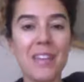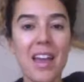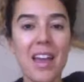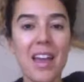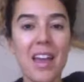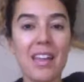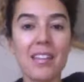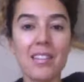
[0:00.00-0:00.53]

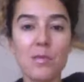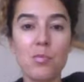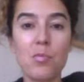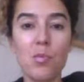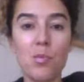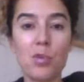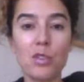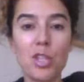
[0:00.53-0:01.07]
And
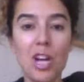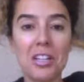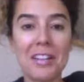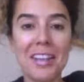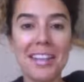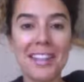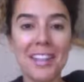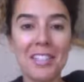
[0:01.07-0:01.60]
we'll talk
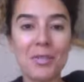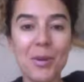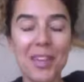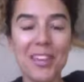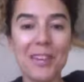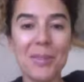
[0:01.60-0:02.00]
again next week.